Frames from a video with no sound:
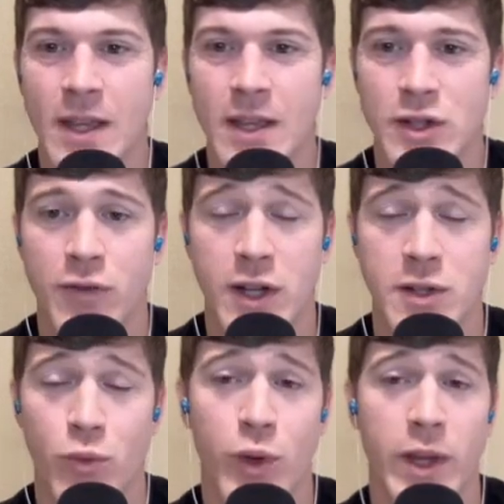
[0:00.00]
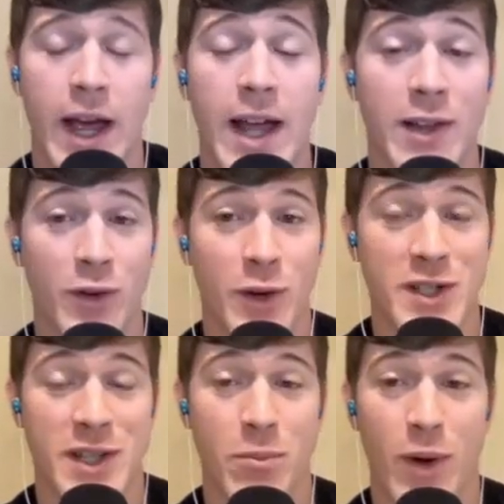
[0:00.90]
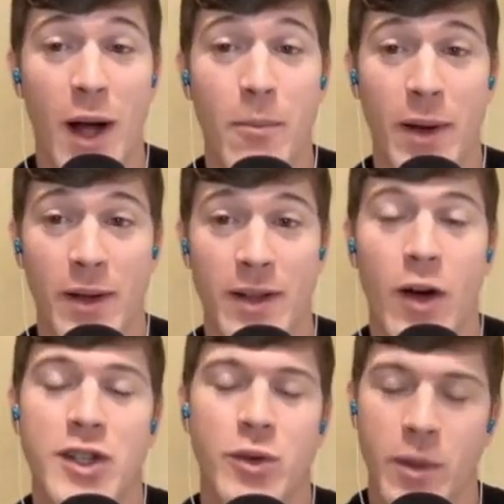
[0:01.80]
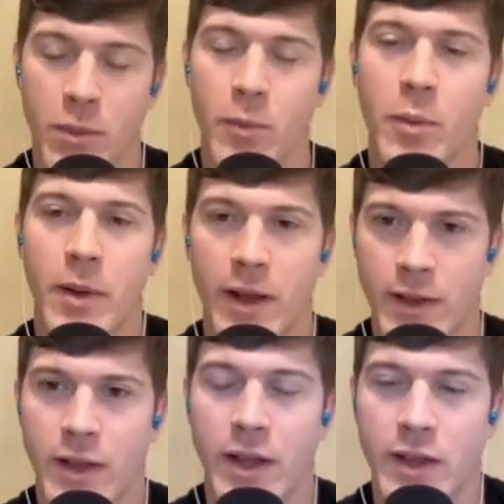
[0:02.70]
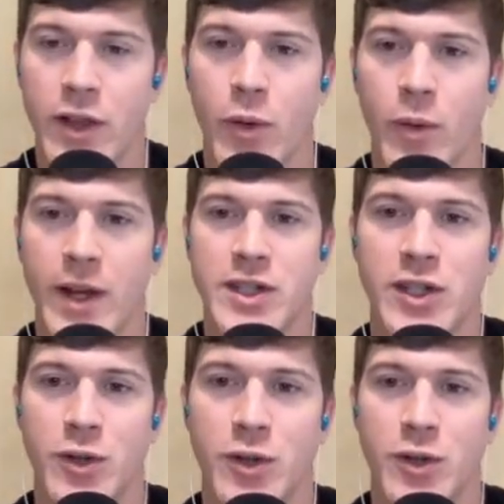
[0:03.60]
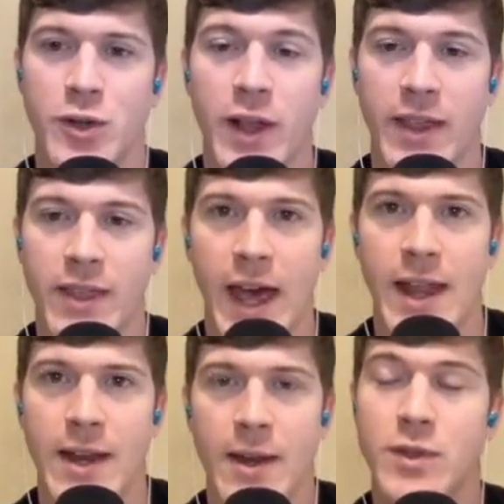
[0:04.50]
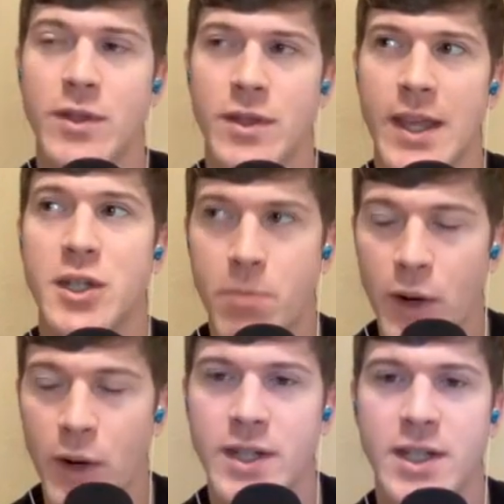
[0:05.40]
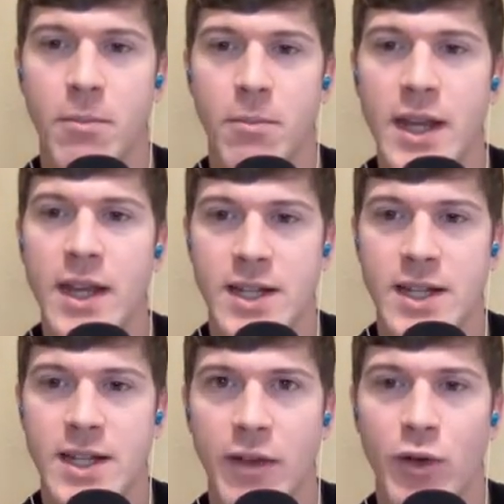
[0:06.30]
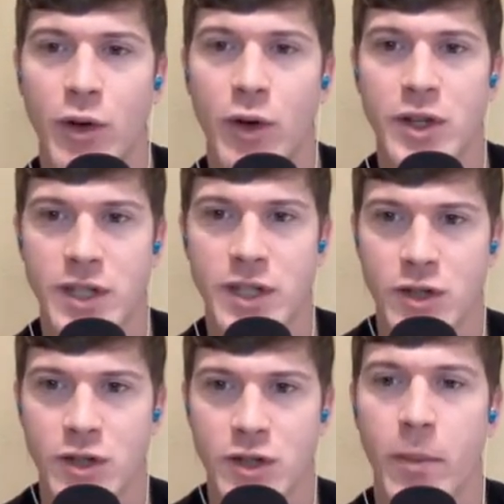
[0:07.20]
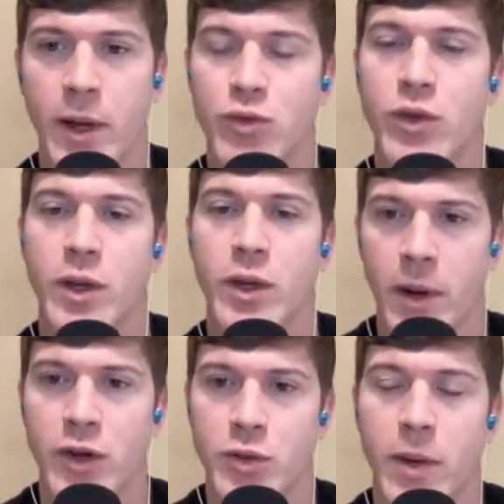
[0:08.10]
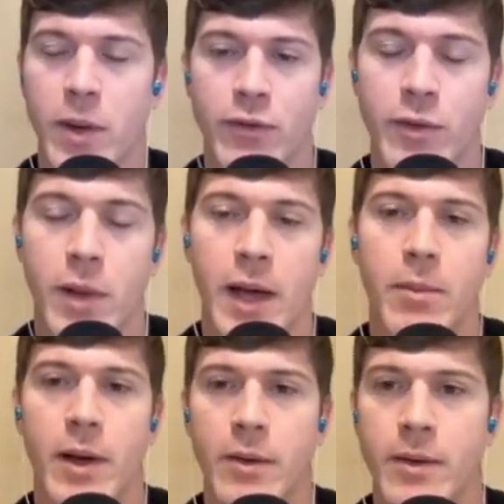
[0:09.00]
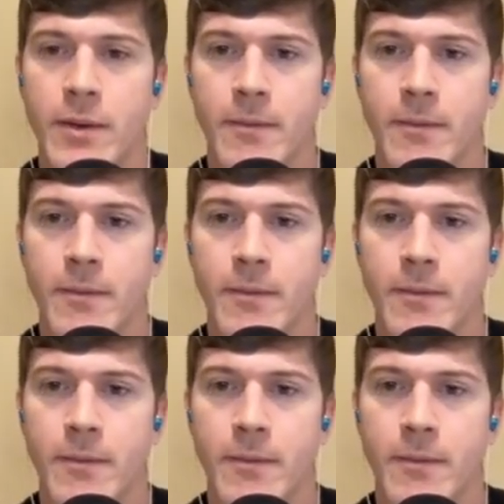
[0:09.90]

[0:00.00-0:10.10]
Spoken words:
So you fought some really high level girls at the brown belt, also in the purple belt and the lower ranks too. Do you feel like that experience competing against high level girls at those lower belts really prepared you better for black belt?